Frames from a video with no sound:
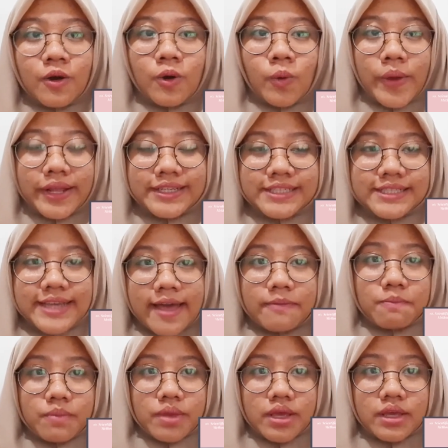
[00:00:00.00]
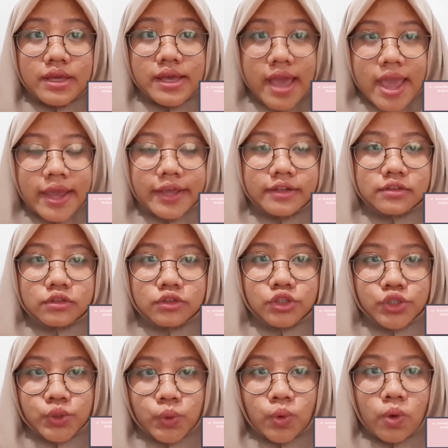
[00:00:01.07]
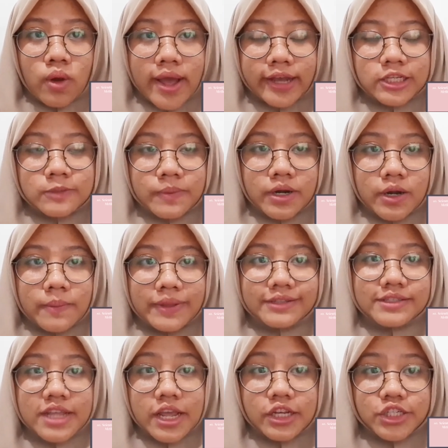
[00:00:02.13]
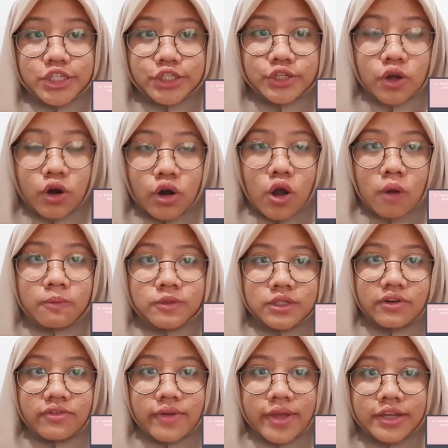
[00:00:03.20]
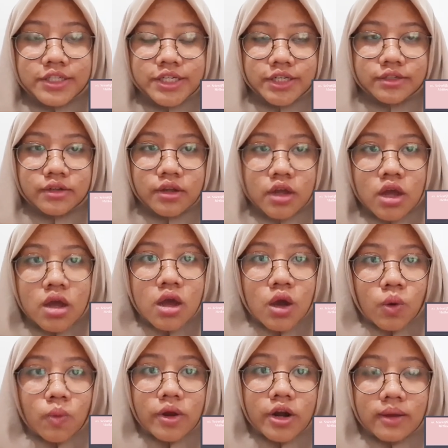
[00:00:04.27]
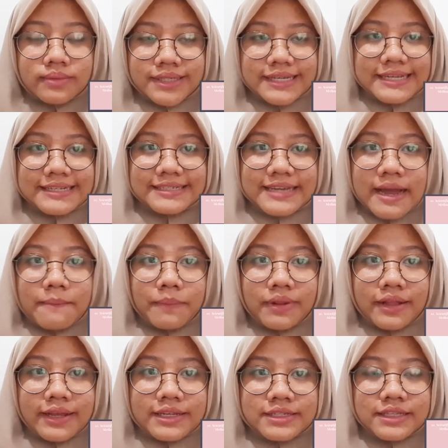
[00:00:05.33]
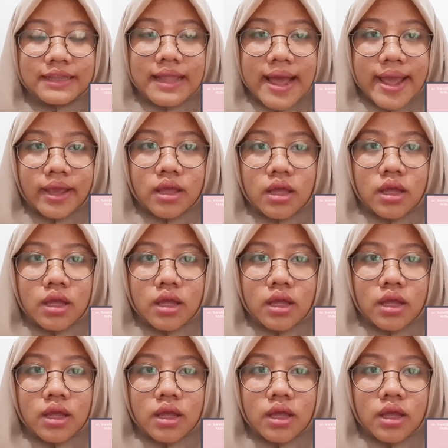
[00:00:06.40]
which can be gained through experimentation or observation. One of the example is like